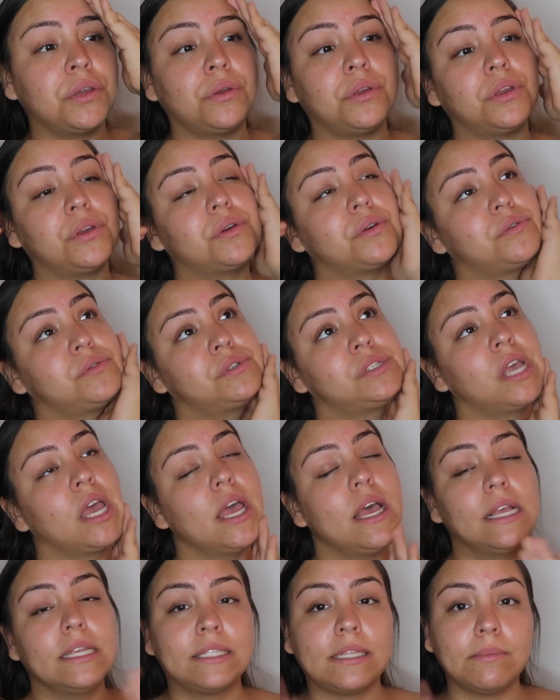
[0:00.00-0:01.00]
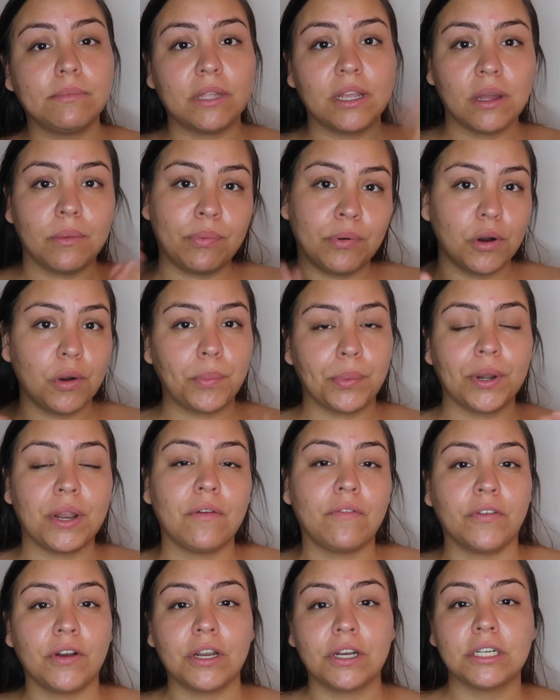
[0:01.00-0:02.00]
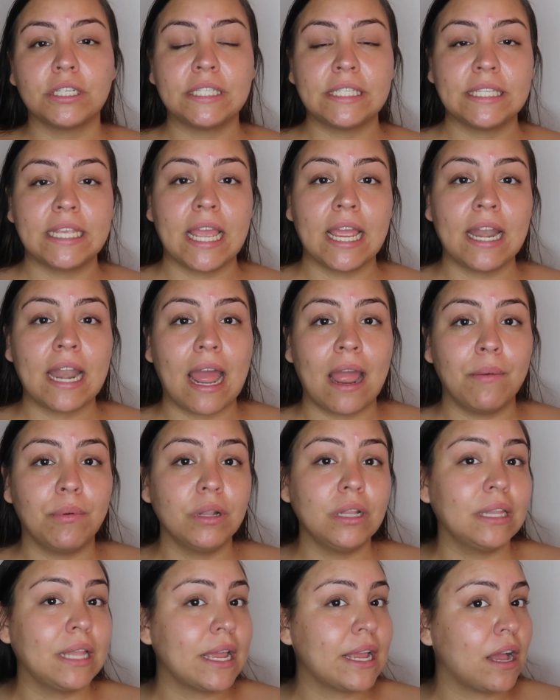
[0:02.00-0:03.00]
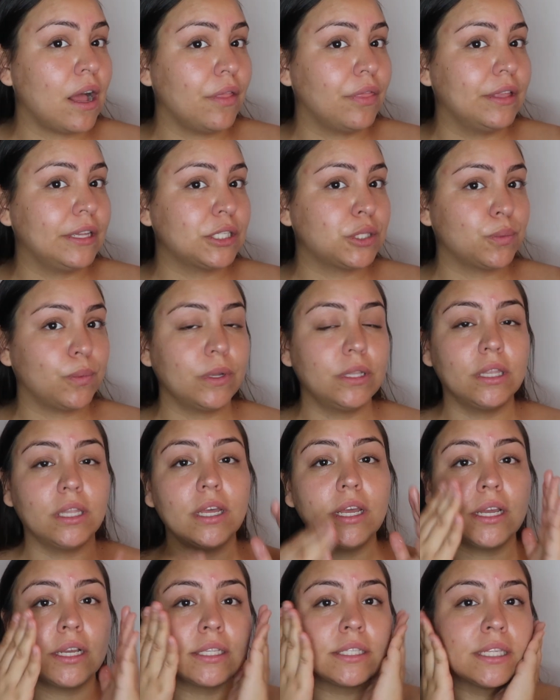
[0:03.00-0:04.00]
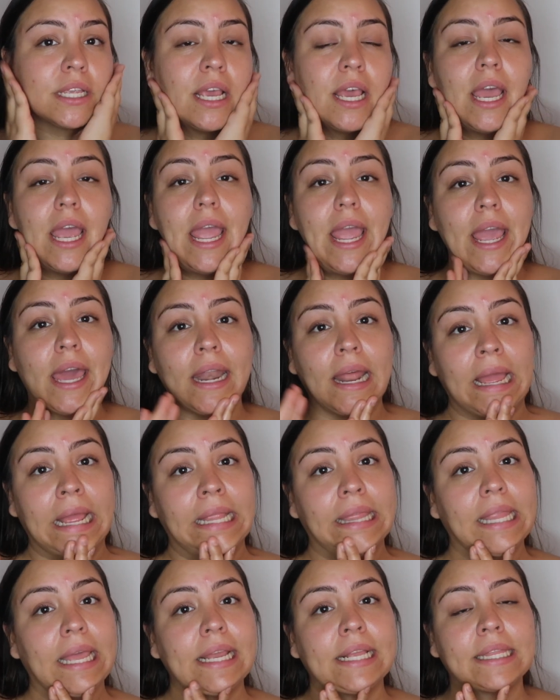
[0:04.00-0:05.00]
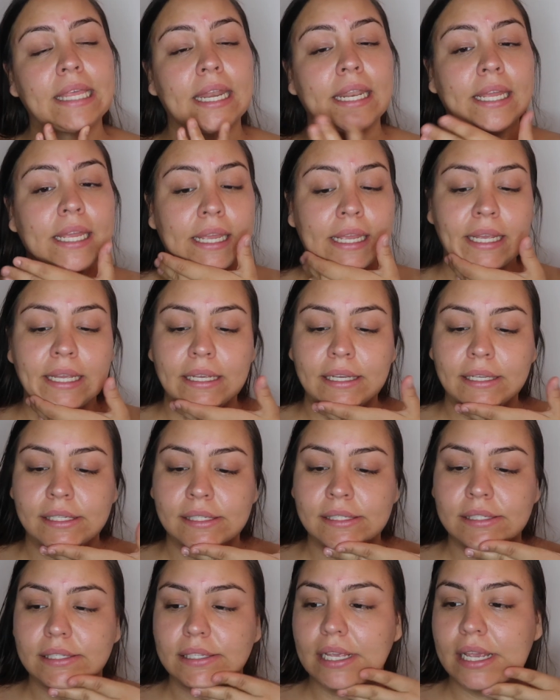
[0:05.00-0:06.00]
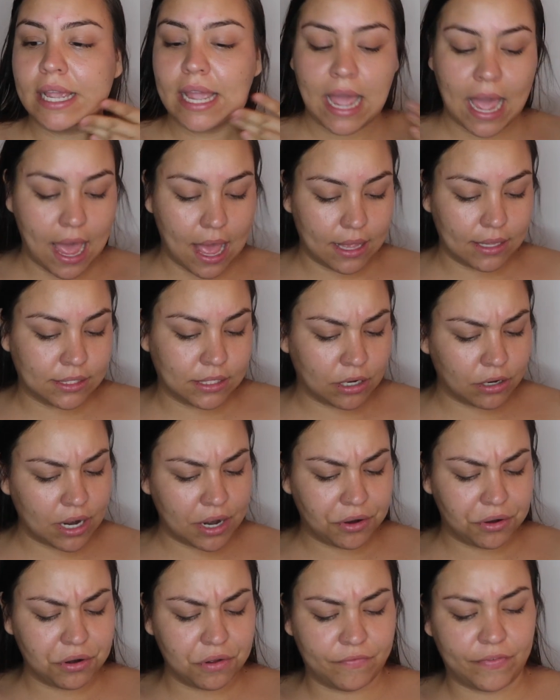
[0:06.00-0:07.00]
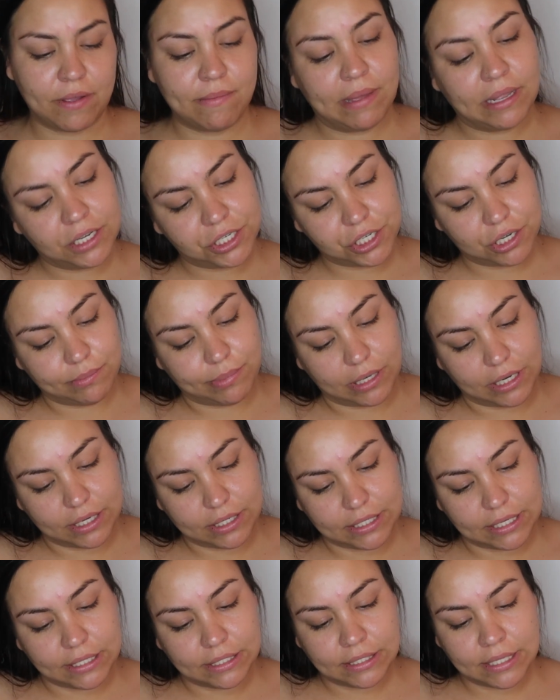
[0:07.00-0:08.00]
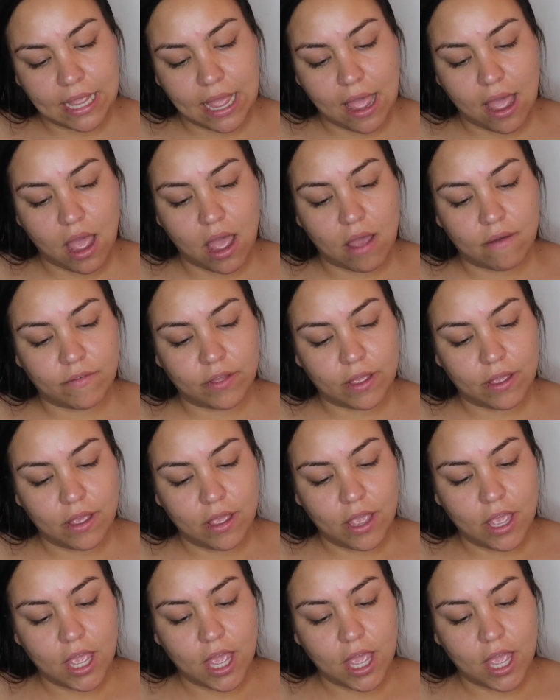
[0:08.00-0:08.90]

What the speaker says: you use something appropriate for your skin. I really like how this one looks, and I like that it has, or I don't know if I mentioned, but it does have